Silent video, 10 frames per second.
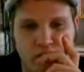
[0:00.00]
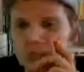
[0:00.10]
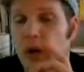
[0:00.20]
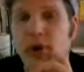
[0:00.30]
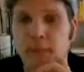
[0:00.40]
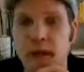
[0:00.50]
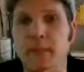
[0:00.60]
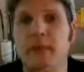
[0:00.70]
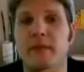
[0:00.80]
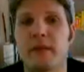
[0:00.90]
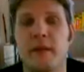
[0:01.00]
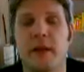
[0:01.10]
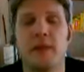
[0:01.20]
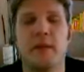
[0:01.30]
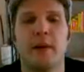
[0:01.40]
What made me feel
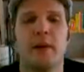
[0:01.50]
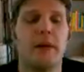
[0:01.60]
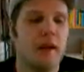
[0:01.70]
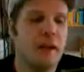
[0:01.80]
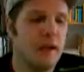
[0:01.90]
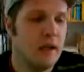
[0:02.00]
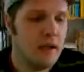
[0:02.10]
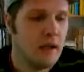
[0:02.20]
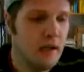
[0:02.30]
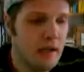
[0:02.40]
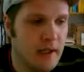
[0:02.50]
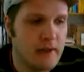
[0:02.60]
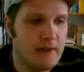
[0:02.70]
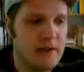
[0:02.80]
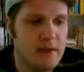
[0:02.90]
better, but I
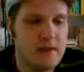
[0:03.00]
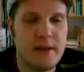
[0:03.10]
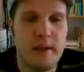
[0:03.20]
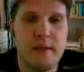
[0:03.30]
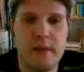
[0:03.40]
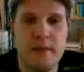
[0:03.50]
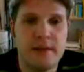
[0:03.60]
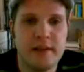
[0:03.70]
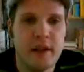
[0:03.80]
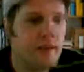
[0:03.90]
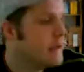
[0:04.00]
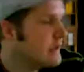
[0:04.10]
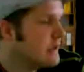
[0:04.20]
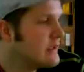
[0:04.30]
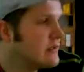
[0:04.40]
guess it's just sometimes time that
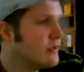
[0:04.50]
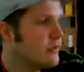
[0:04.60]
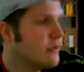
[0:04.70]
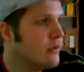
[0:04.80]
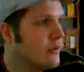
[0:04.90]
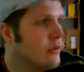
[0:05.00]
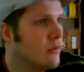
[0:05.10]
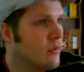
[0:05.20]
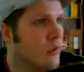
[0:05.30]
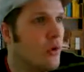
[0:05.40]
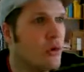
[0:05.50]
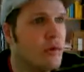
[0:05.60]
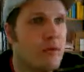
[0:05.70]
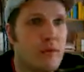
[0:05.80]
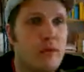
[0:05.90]
needs to
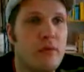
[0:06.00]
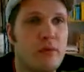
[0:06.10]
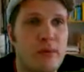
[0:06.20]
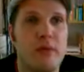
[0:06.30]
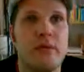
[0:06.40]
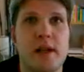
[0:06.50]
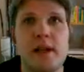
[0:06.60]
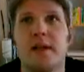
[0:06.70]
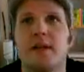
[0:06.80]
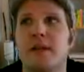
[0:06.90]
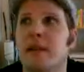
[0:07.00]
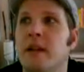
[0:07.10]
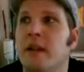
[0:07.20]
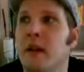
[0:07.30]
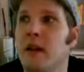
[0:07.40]
work through processes
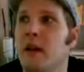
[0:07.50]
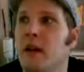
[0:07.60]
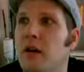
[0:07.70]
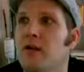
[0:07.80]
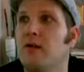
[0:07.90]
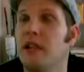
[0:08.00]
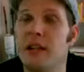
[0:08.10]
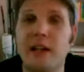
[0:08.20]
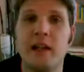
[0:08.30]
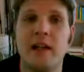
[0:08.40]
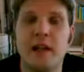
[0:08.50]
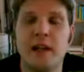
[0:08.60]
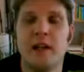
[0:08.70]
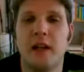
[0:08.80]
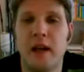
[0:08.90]
of healing,
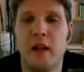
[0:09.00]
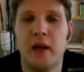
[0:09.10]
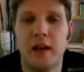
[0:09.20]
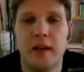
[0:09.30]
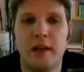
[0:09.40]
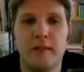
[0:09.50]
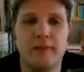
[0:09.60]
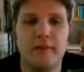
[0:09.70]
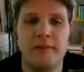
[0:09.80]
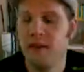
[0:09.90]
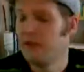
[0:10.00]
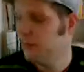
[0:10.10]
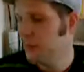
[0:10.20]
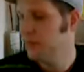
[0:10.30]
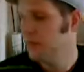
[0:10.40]
and now I feel
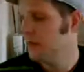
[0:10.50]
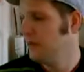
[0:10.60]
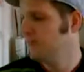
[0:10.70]
much better.